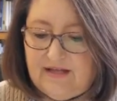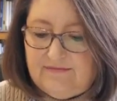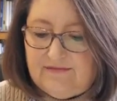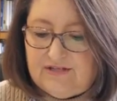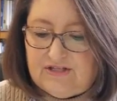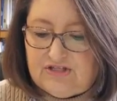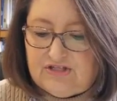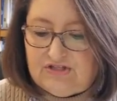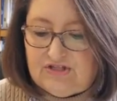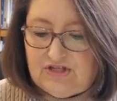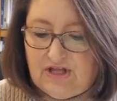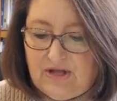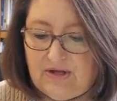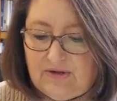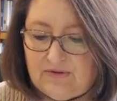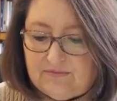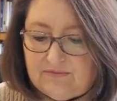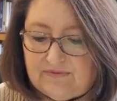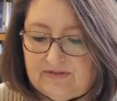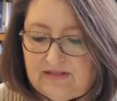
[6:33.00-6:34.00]
The
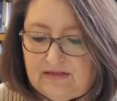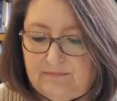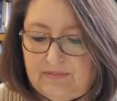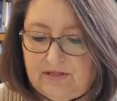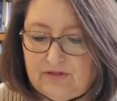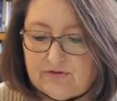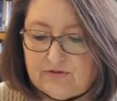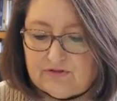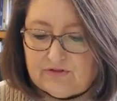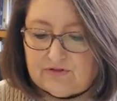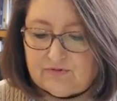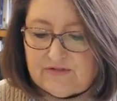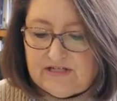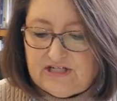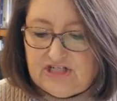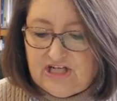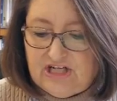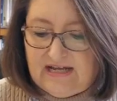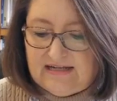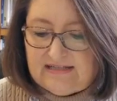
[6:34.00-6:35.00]
stone the builders
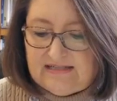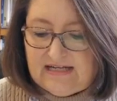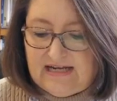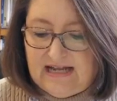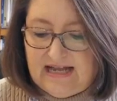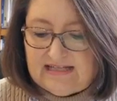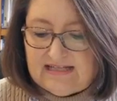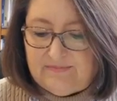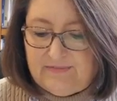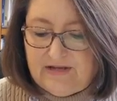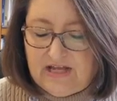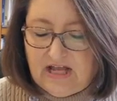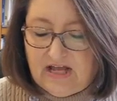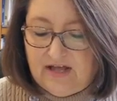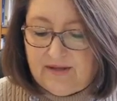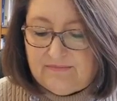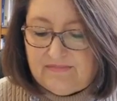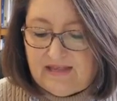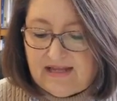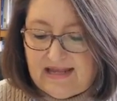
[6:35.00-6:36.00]
rejected has
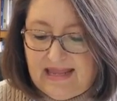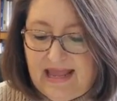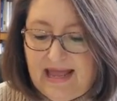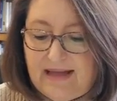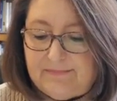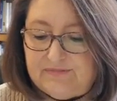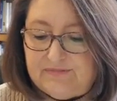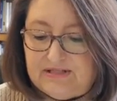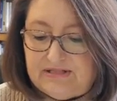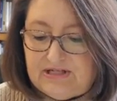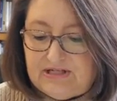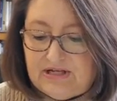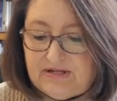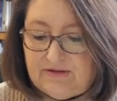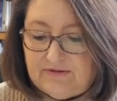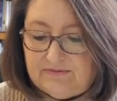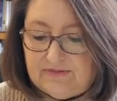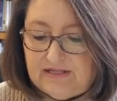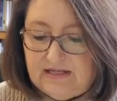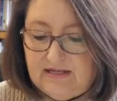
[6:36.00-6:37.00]
become the
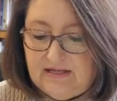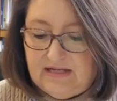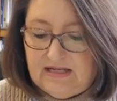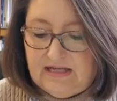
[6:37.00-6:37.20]
capstone.